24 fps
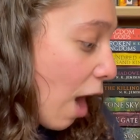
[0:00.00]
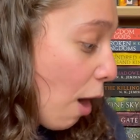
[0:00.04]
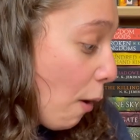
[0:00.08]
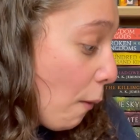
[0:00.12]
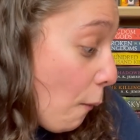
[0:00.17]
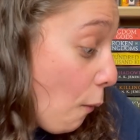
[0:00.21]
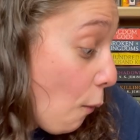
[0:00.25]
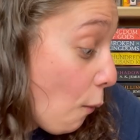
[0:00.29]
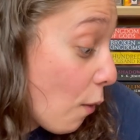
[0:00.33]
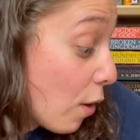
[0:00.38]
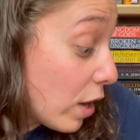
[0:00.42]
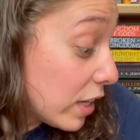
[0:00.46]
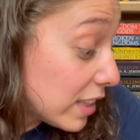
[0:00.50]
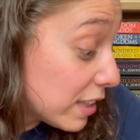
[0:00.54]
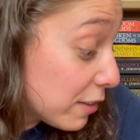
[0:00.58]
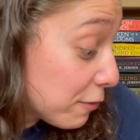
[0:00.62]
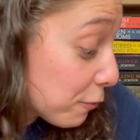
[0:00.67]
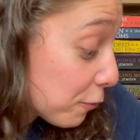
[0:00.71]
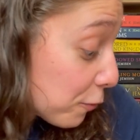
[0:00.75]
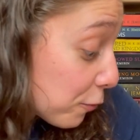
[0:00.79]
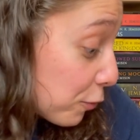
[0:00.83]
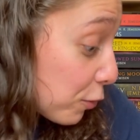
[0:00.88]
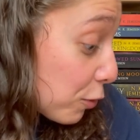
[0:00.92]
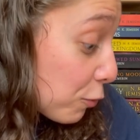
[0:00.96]
What the,
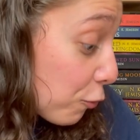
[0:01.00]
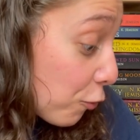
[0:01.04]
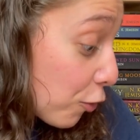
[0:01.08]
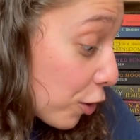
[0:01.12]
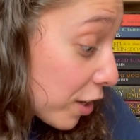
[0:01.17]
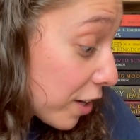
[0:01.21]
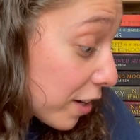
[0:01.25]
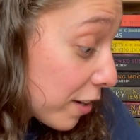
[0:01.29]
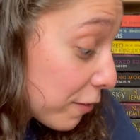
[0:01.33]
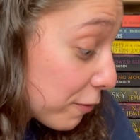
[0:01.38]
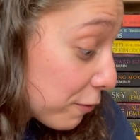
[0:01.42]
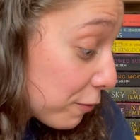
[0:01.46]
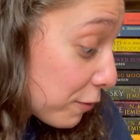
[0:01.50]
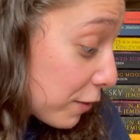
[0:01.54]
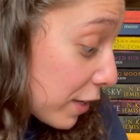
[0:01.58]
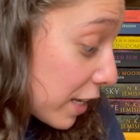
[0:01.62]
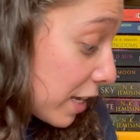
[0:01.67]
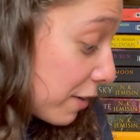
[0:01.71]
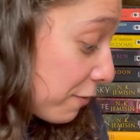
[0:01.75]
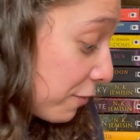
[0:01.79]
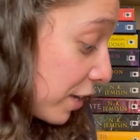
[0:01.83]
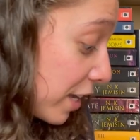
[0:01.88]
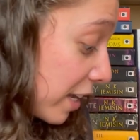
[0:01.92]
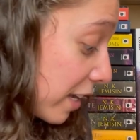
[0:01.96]
the fuck?
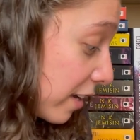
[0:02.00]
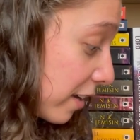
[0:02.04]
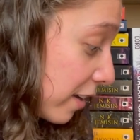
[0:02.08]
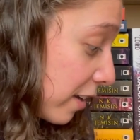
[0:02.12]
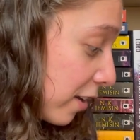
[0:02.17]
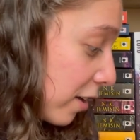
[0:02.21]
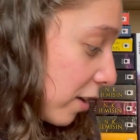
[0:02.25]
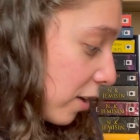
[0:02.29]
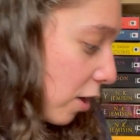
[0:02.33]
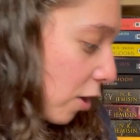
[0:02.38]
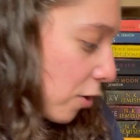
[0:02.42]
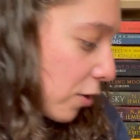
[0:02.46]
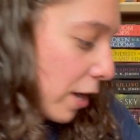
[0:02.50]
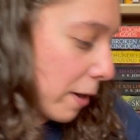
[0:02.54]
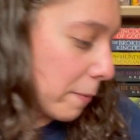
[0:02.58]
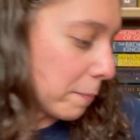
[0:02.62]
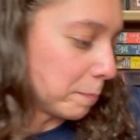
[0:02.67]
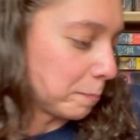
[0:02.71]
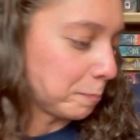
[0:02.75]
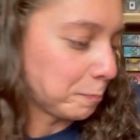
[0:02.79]
Evie! Okay.